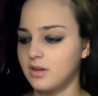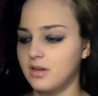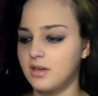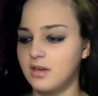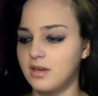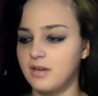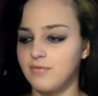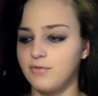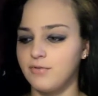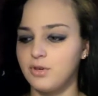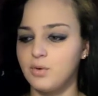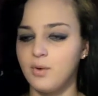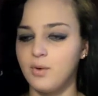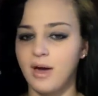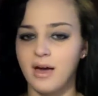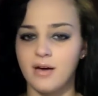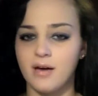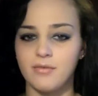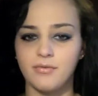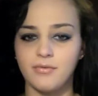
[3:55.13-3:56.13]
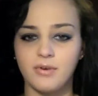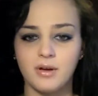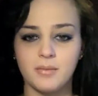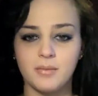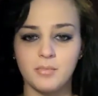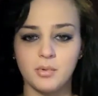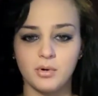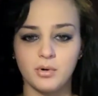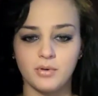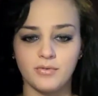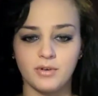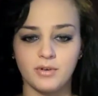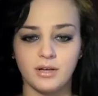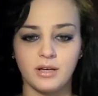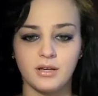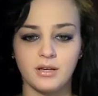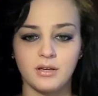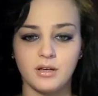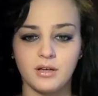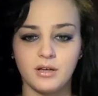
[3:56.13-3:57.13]
If you have more of
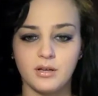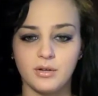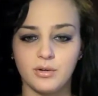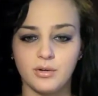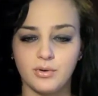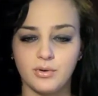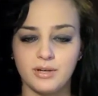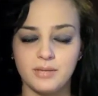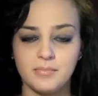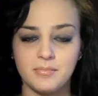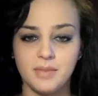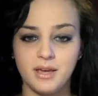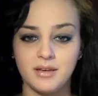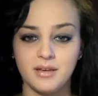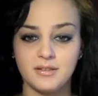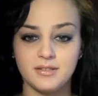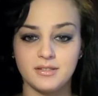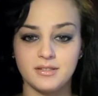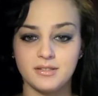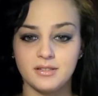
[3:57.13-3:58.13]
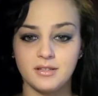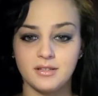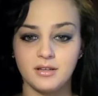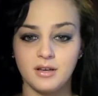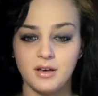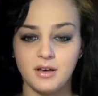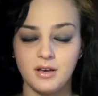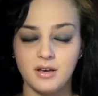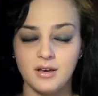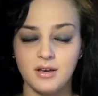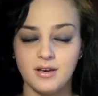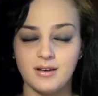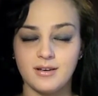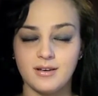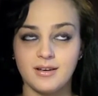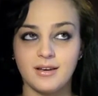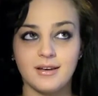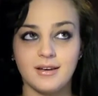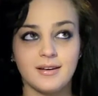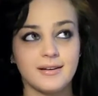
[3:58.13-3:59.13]
a cream-based,
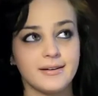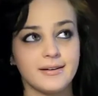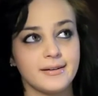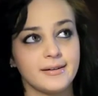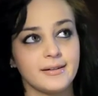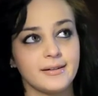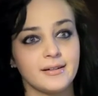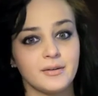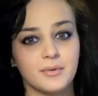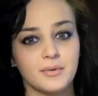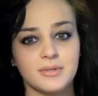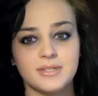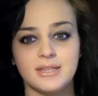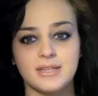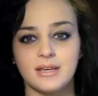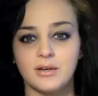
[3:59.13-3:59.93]
I don't want to say